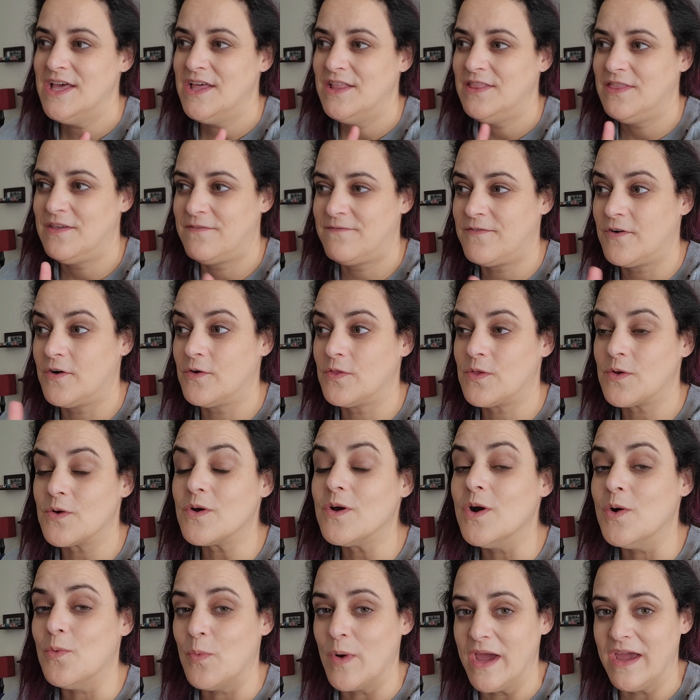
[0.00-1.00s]
the further
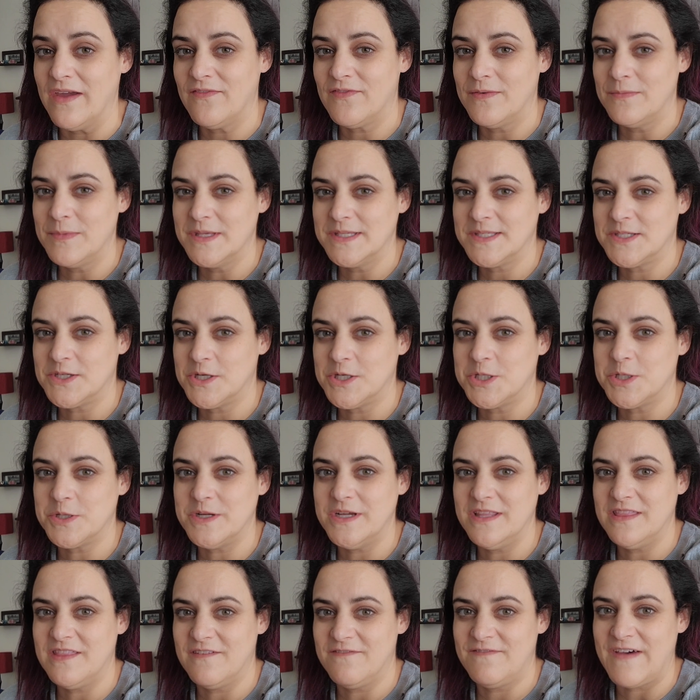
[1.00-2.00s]
away from the
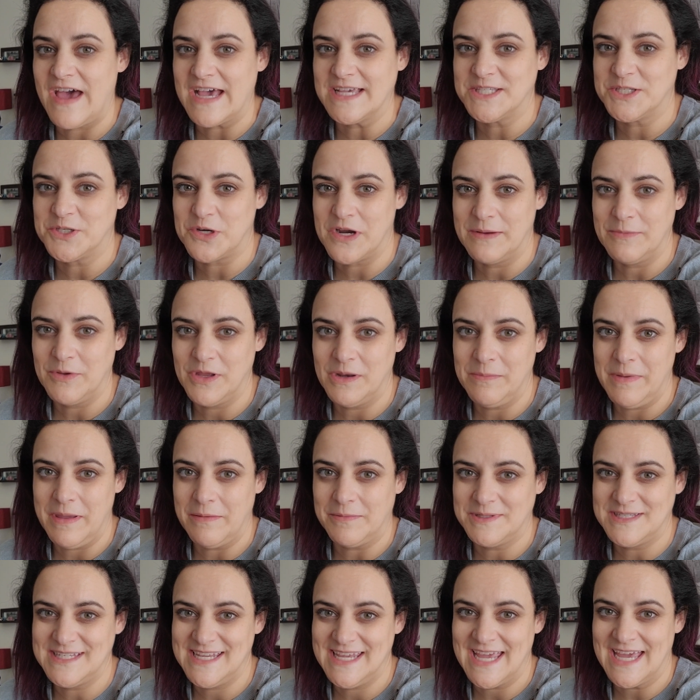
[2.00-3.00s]
surgery, the faster I'm going to be
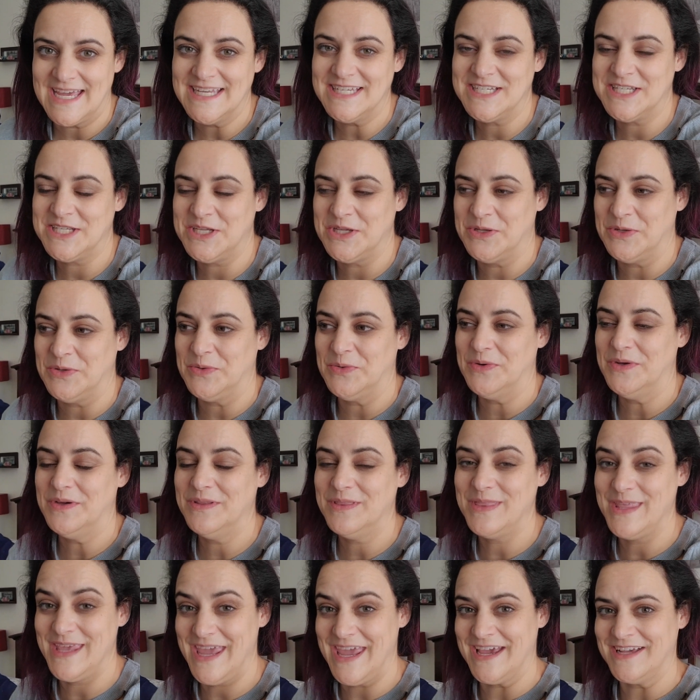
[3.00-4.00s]
able to get to
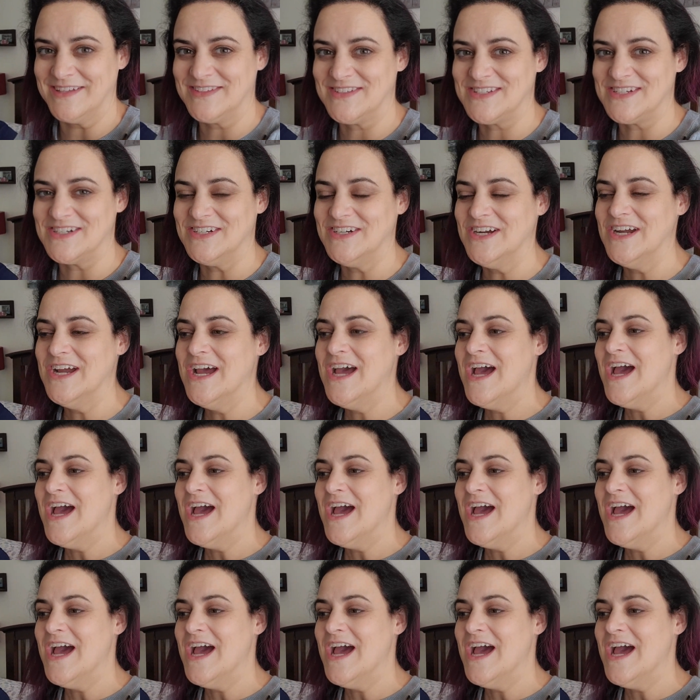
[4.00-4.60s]
the answer.